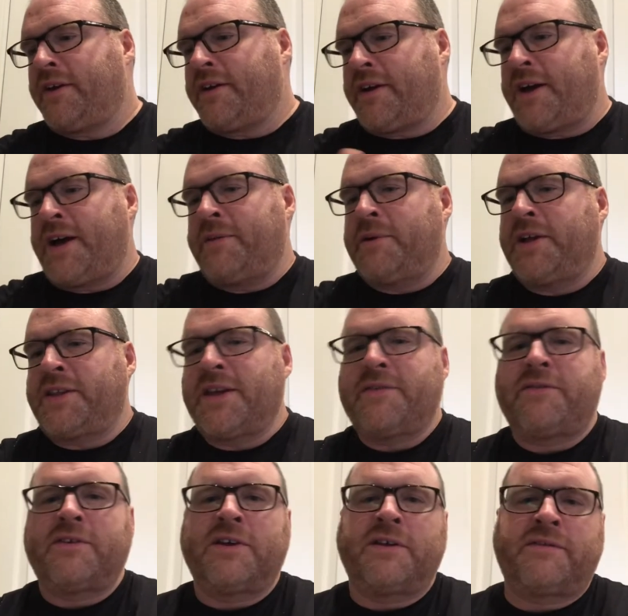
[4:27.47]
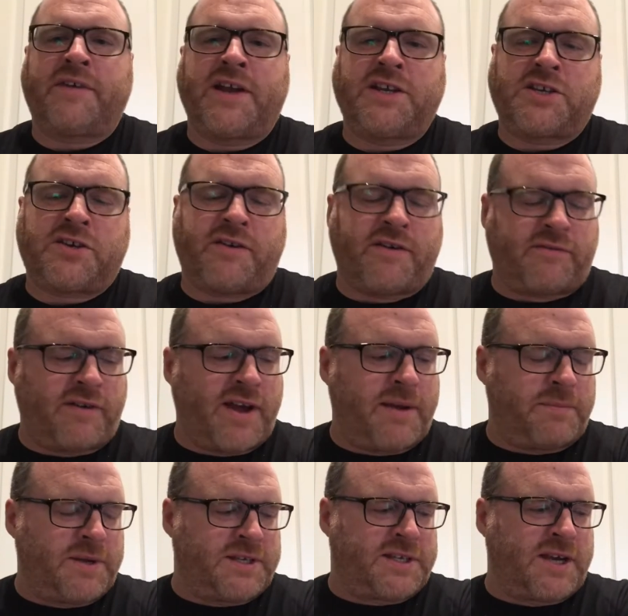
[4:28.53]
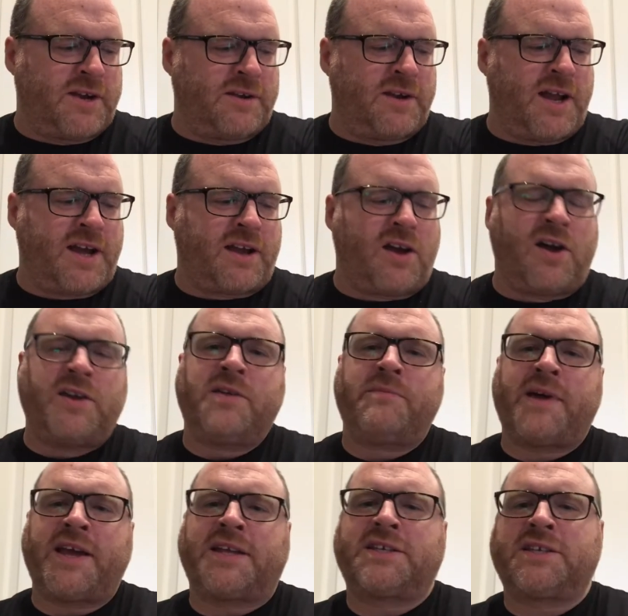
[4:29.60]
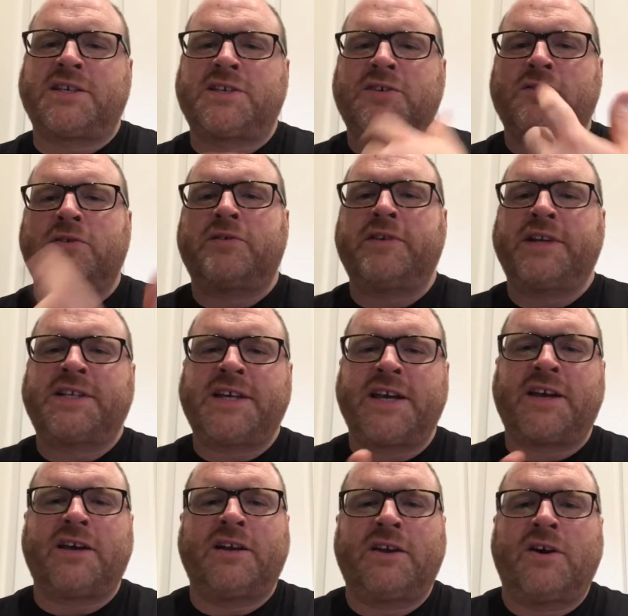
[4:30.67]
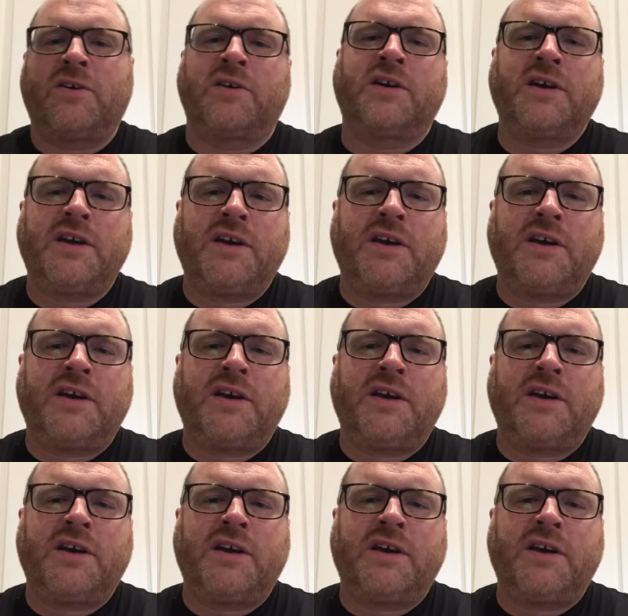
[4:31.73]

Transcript: a different adventure every episode, and that kind of makes the story tick along.